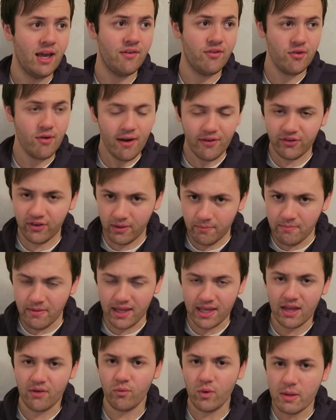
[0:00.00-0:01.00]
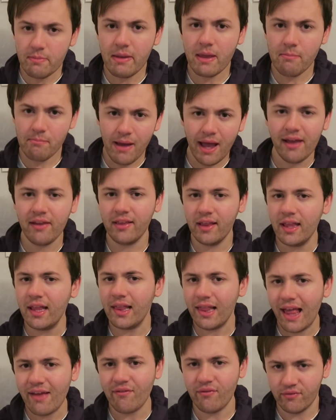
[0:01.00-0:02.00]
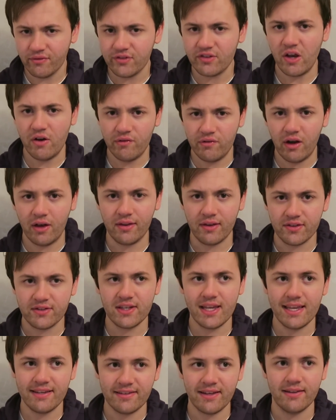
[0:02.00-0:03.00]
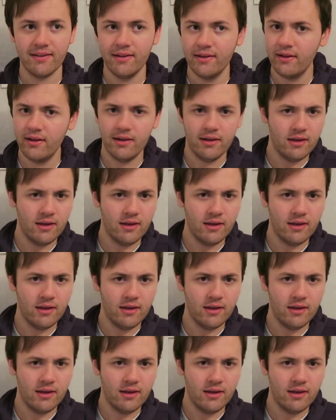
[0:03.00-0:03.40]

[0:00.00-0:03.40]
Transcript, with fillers: if you're asking me, have we been better than 11th so far this season?